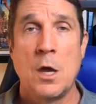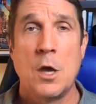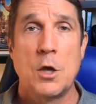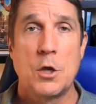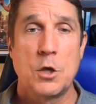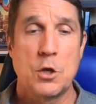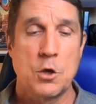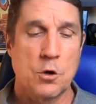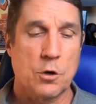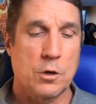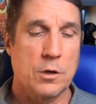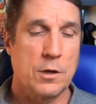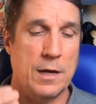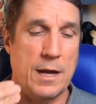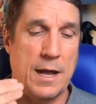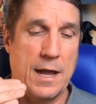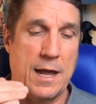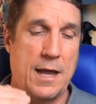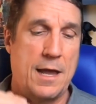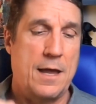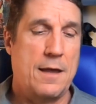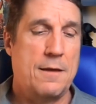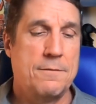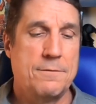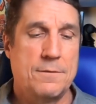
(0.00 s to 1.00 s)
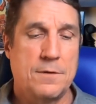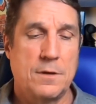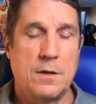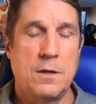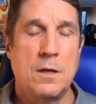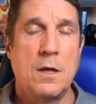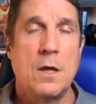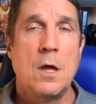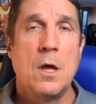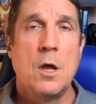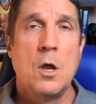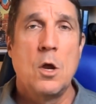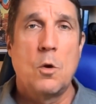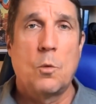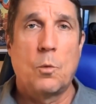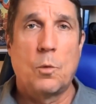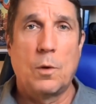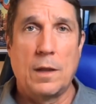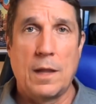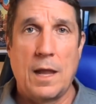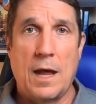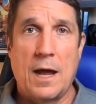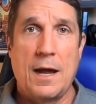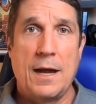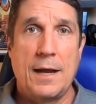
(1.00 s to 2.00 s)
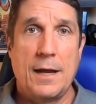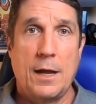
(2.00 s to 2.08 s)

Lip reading: You're going to have to rely